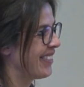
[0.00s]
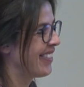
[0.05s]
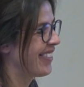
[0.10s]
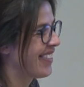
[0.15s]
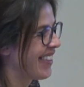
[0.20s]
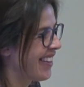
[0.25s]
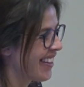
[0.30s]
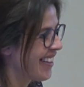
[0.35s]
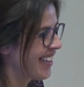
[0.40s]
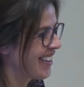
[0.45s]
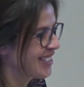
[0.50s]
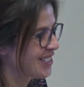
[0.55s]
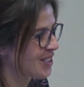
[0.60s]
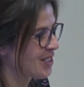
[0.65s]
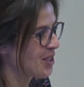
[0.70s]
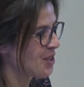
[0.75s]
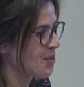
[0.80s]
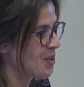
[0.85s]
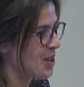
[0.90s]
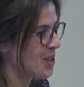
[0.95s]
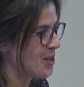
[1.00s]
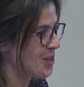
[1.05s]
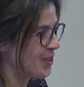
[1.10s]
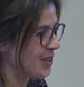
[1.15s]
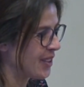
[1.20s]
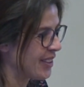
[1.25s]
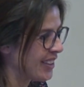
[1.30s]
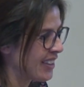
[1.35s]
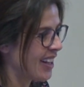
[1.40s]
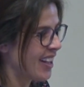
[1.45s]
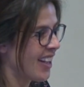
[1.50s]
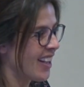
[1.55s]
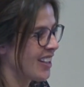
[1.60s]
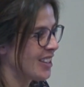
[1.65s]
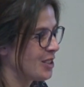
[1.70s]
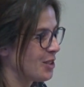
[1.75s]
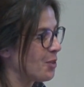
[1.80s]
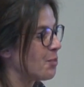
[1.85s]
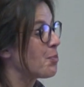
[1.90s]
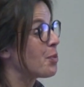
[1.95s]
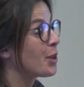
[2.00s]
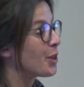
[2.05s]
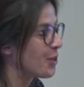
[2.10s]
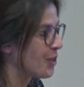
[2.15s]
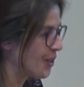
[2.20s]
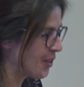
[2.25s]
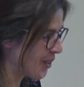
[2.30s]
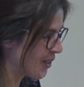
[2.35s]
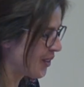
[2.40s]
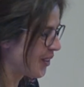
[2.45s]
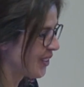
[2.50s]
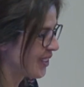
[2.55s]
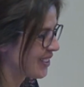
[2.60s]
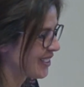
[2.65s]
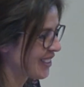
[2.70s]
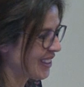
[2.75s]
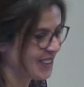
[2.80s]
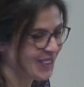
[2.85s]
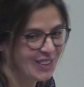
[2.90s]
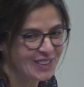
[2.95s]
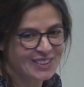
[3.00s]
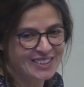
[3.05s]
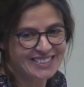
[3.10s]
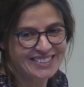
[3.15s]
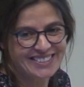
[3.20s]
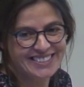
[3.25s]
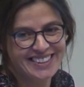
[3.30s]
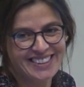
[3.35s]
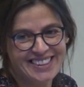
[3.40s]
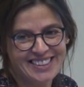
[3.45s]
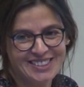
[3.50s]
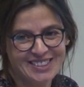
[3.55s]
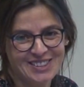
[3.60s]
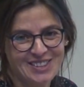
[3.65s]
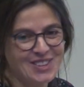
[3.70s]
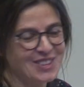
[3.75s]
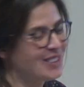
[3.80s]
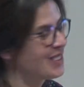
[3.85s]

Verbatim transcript: things, or the way you organize your protocols and all these things, no?